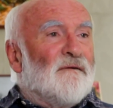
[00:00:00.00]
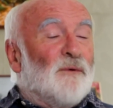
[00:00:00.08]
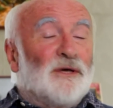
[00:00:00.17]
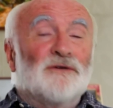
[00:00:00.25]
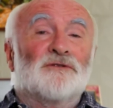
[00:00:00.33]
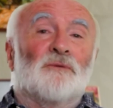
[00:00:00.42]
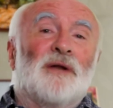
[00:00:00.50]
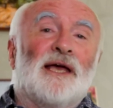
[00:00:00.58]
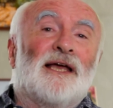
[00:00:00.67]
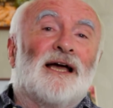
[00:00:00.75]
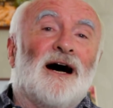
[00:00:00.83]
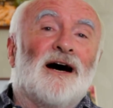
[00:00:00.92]
We used to
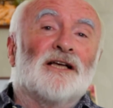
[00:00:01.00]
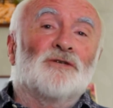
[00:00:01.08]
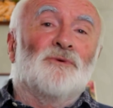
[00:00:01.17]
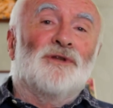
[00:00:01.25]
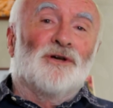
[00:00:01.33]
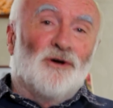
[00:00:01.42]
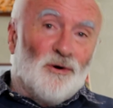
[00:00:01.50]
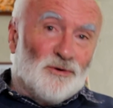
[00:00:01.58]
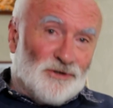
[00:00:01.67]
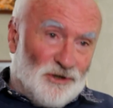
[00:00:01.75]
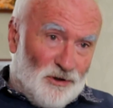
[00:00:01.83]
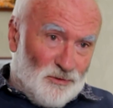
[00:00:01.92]
play cards with the
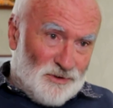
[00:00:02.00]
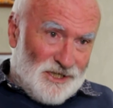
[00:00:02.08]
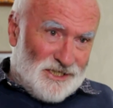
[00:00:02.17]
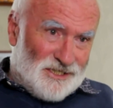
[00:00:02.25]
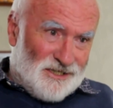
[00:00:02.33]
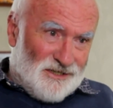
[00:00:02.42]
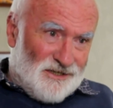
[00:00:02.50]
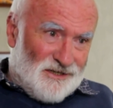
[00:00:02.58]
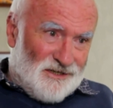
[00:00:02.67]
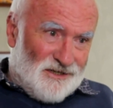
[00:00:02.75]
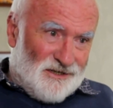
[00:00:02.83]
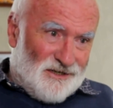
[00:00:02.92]
golden oldies,
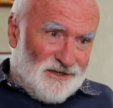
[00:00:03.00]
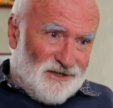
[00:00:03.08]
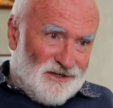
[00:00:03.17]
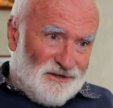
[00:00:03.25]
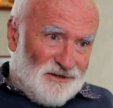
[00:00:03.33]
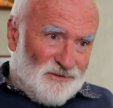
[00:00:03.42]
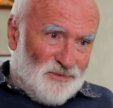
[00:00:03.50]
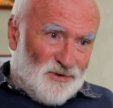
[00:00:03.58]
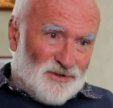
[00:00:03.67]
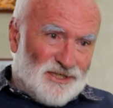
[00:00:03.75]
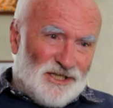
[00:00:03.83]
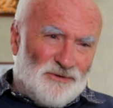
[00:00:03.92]

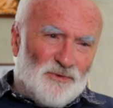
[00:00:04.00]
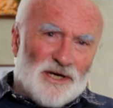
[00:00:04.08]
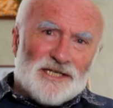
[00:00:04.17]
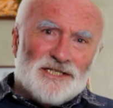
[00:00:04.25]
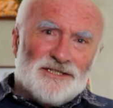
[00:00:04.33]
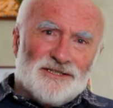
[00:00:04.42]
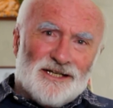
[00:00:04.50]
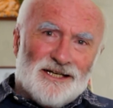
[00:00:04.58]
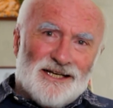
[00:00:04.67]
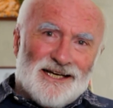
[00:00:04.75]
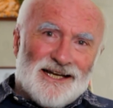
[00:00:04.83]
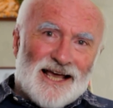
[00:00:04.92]
mostly whist
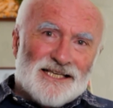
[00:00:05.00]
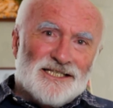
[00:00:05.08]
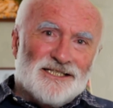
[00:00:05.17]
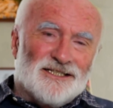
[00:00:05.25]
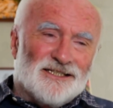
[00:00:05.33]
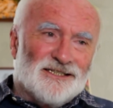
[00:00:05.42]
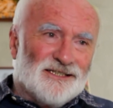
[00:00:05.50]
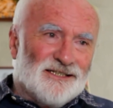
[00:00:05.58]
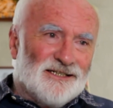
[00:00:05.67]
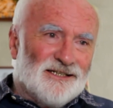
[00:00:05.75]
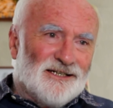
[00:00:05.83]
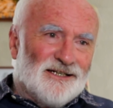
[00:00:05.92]
and canasta.
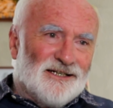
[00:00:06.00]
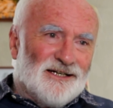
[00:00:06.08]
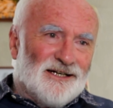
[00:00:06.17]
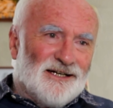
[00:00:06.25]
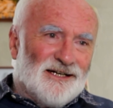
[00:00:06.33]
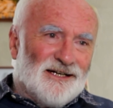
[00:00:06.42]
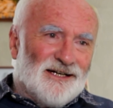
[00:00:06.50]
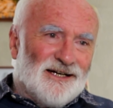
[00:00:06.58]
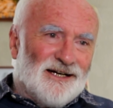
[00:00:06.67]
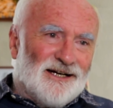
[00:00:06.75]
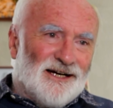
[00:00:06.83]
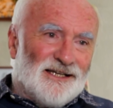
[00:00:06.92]

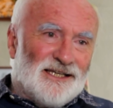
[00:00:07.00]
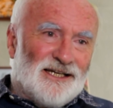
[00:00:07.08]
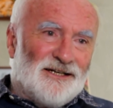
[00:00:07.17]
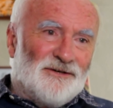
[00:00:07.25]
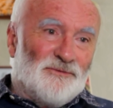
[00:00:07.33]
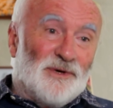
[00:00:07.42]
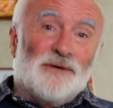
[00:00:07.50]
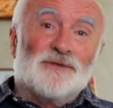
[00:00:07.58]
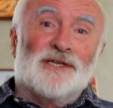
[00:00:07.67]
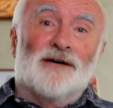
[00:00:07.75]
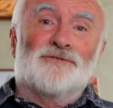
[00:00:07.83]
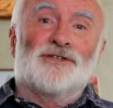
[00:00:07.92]
And then when it was
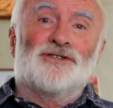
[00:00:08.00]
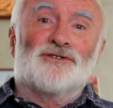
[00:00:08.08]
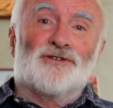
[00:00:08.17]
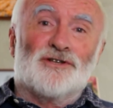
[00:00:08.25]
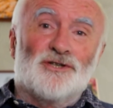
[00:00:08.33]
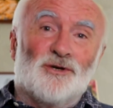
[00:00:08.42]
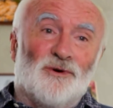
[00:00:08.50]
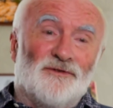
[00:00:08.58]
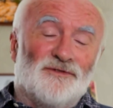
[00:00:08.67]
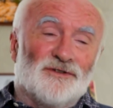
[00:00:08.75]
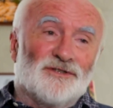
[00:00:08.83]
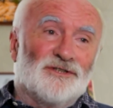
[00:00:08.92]
down to just the two
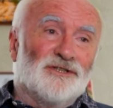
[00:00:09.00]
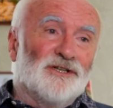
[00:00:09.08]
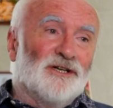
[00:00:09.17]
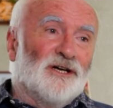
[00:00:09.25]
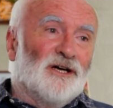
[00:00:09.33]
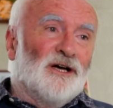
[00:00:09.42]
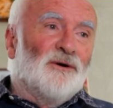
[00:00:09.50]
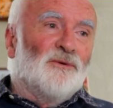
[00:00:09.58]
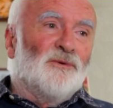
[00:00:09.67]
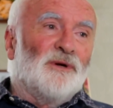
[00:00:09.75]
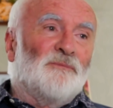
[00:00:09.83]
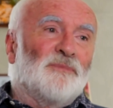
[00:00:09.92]
of us,
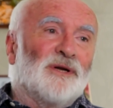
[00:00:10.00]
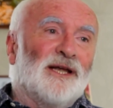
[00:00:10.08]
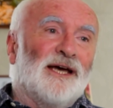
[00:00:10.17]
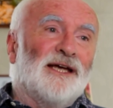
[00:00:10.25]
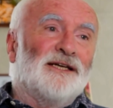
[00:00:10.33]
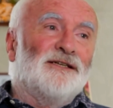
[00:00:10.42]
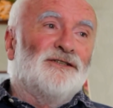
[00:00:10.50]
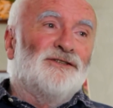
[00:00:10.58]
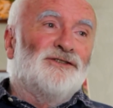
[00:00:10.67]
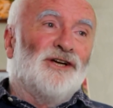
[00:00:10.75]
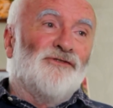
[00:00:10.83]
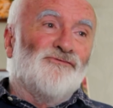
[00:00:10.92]
we played
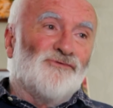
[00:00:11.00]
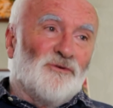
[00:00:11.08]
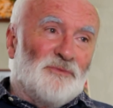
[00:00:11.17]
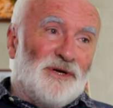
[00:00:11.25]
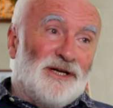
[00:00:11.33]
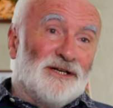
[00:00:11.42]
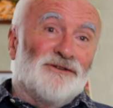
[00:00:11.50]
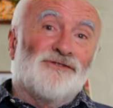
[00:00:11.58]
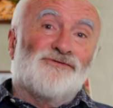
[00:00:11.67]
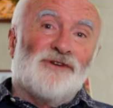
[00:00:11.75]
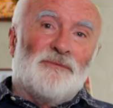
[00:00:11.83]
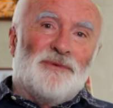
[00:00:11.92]
gin rummy and
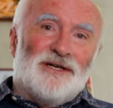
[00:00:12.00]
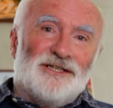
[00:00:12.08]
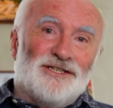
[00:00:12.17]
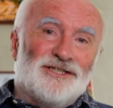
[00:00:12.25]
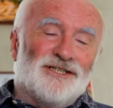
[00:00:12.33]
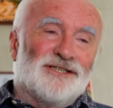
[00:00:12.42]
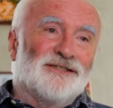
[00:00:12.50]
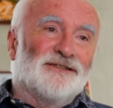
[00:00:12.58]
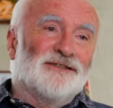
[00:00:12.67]
cribbage.